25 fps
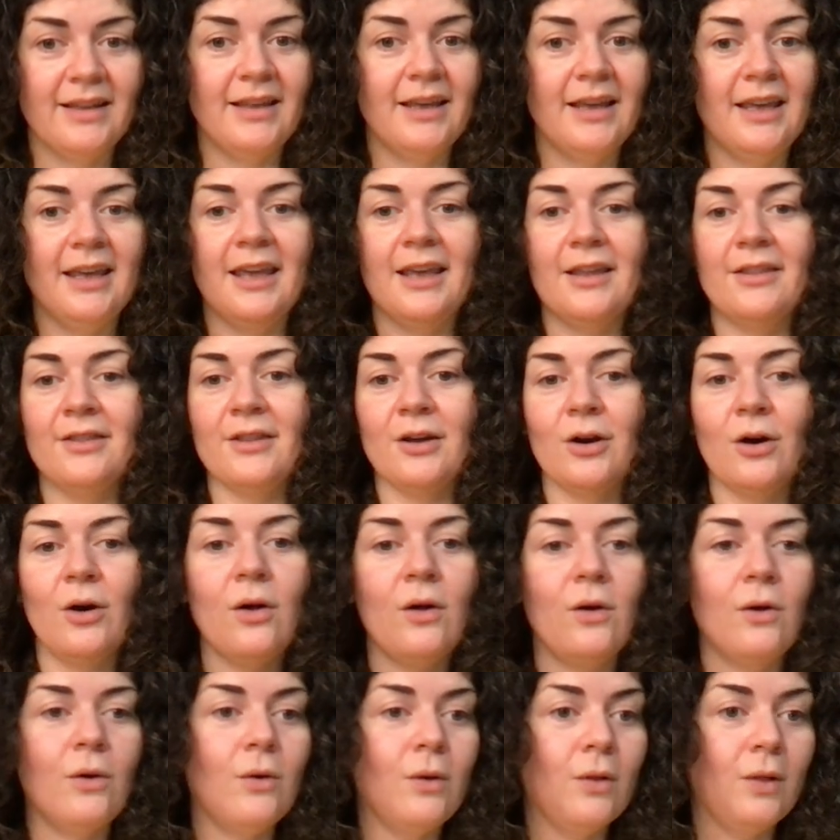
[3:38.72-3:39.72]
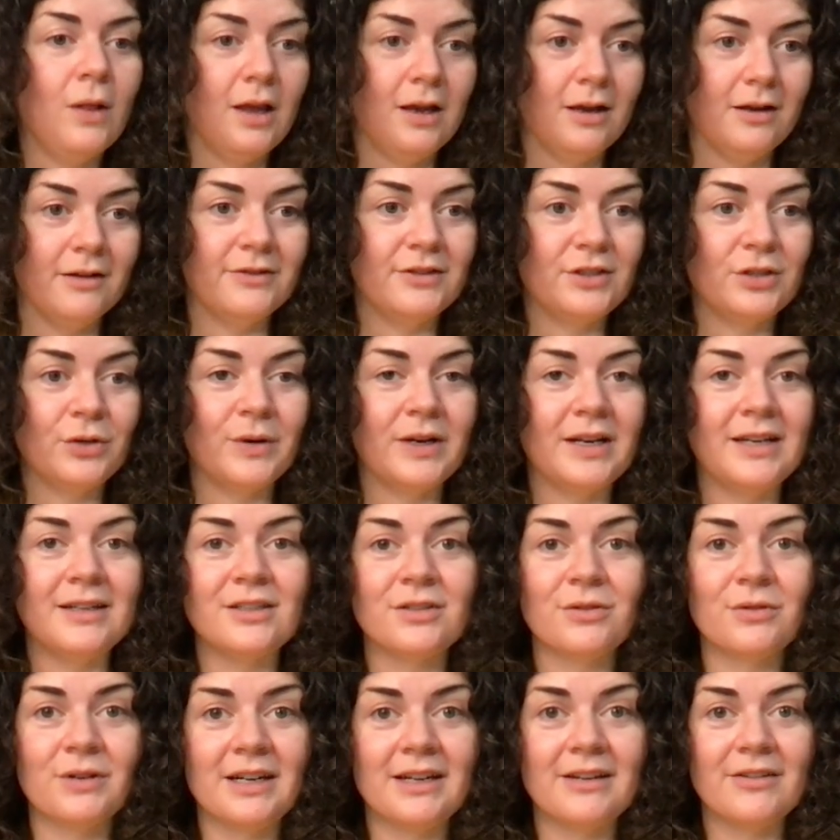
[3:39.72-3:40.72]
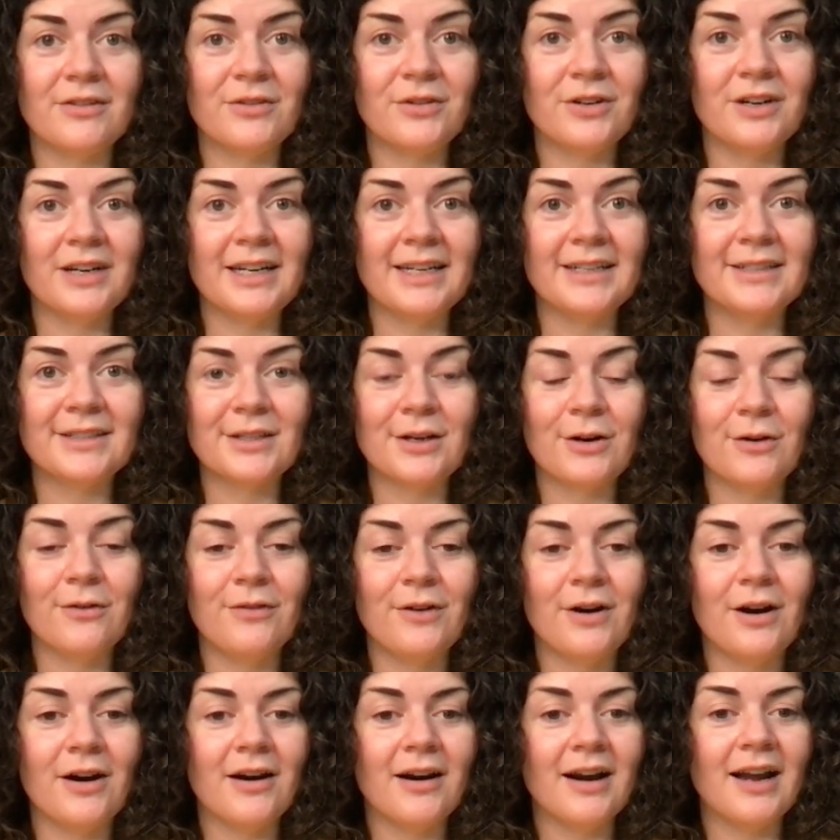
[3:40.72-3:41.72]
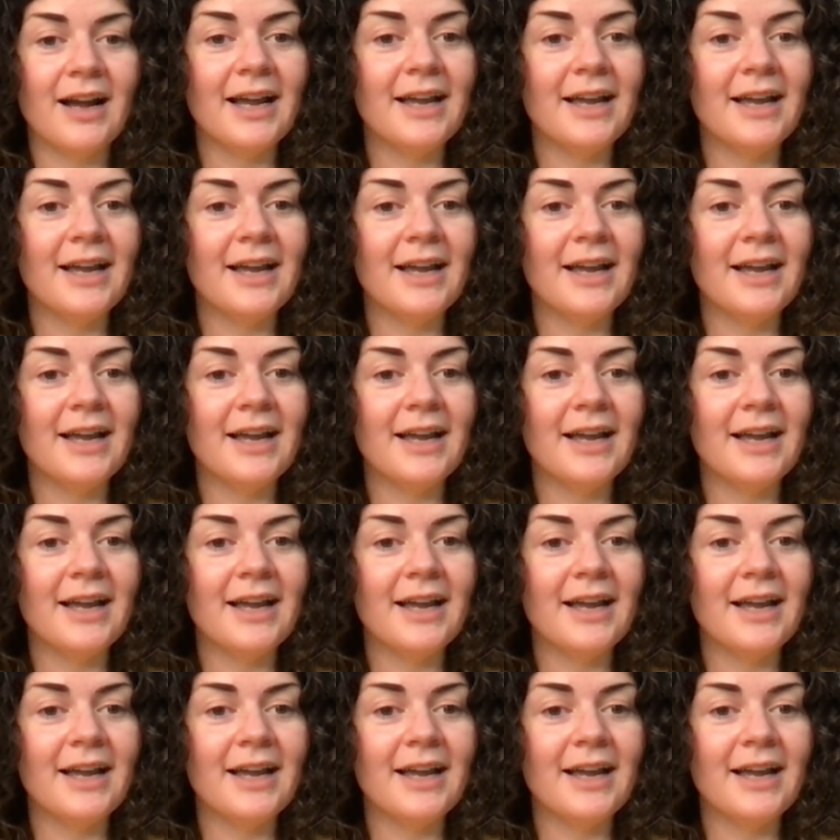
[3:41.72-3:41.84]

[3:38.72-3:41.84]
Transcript: In the whole of 2023 so far,